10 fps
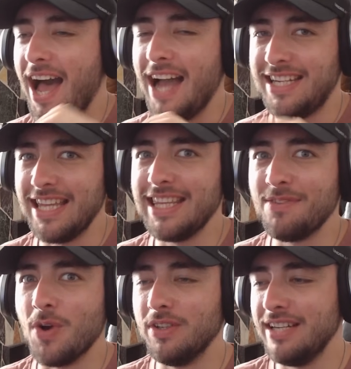I get that
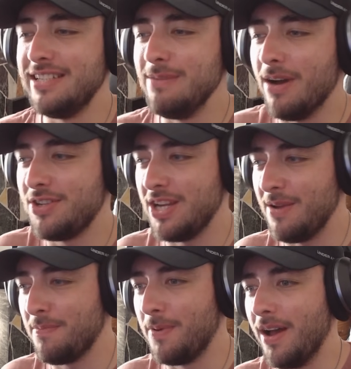they've got Disney
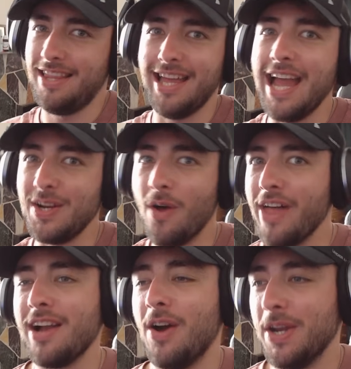budget, but they ain't got
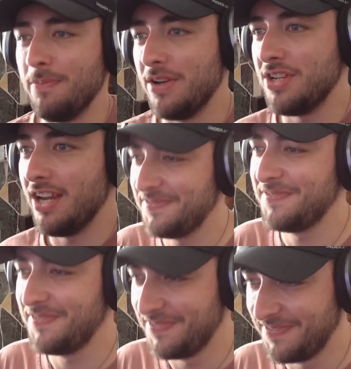that kind of budget.
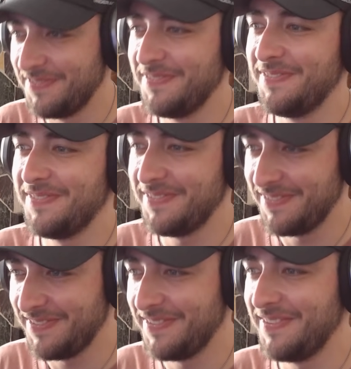It's all in the